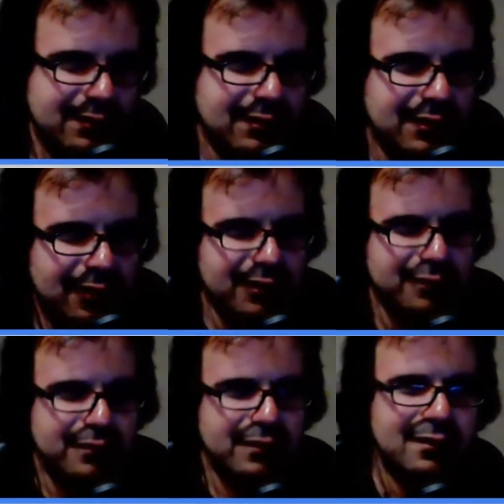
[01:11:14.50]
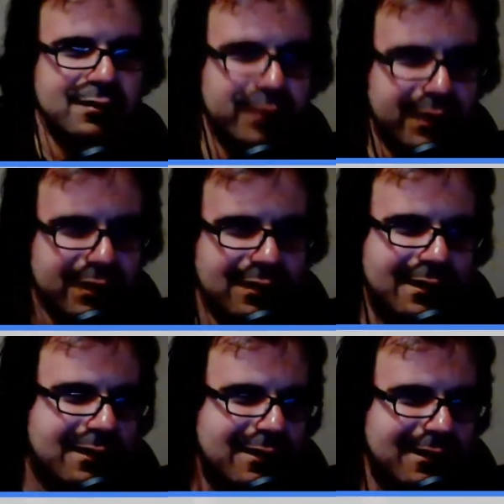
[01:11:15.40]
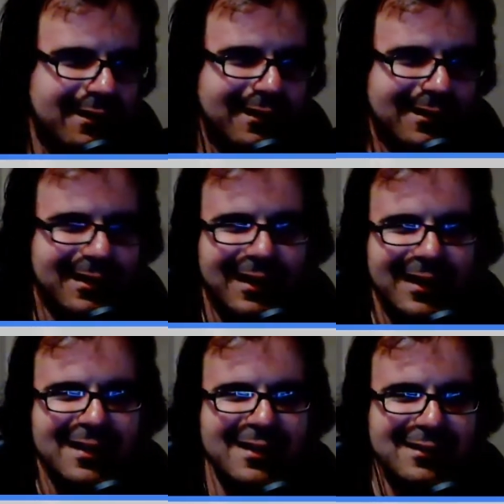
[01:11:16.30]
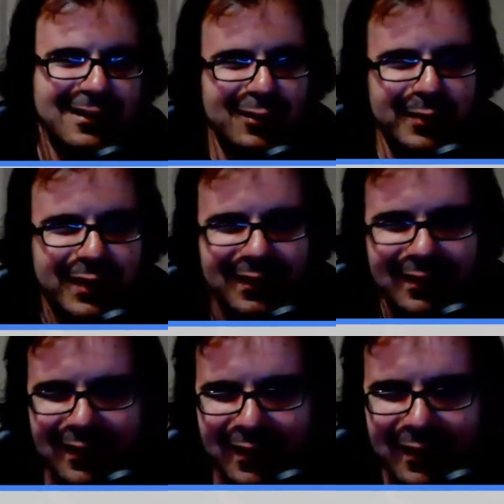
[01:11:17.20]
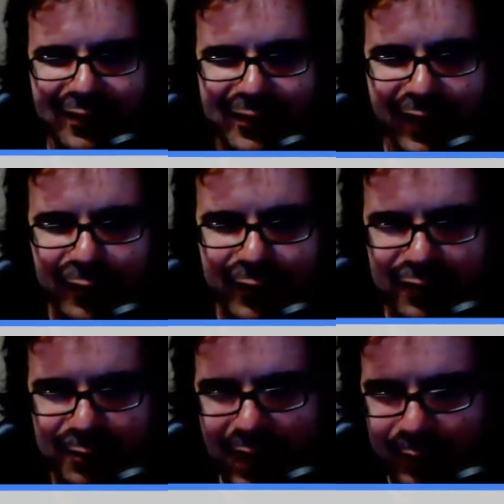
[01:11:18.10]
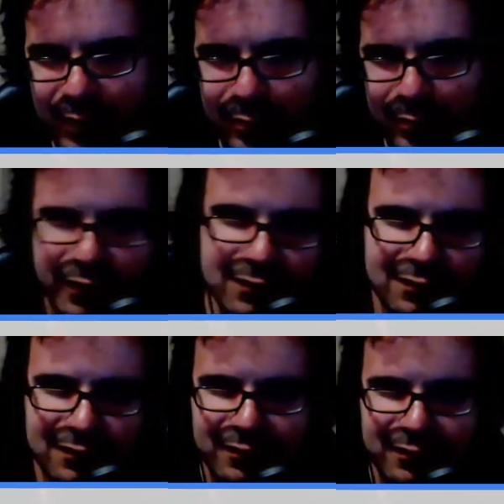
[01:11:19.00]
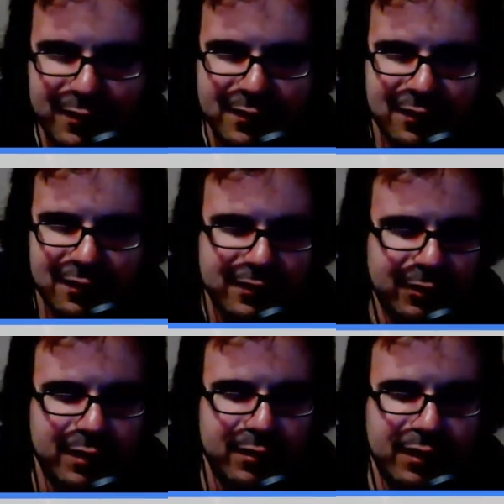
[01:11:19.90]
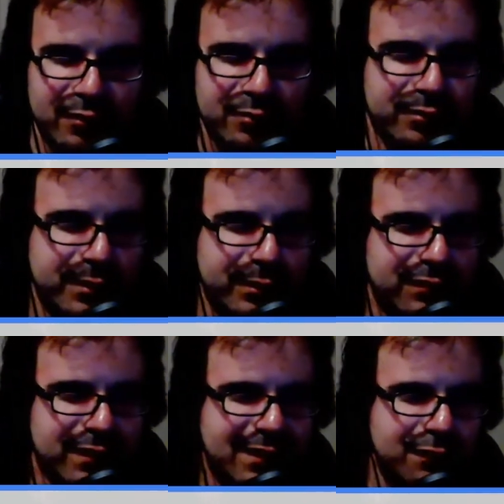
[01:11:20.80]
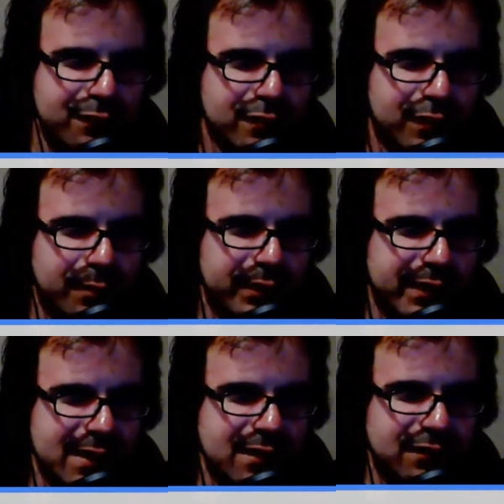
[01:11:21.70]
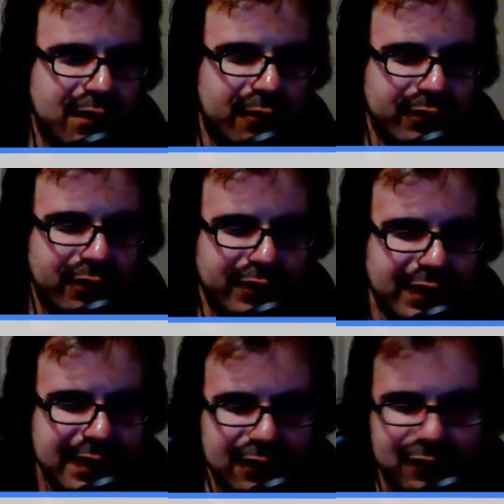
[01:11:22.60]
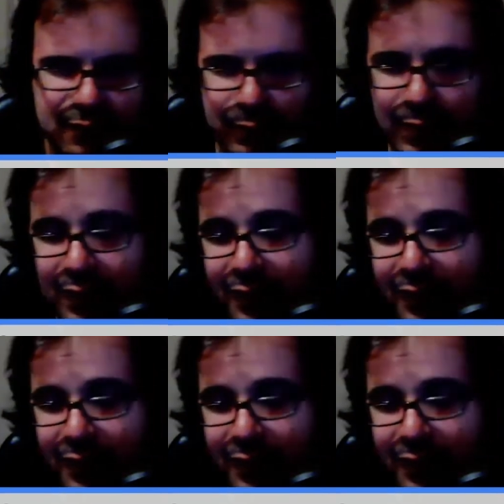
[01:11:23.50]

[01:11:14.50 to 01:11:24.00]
you know, but it is a little bit. You're getting all these Mac people going, oh, it's fantastic. Look, you know, people have had that for a couple of years now on Linux. So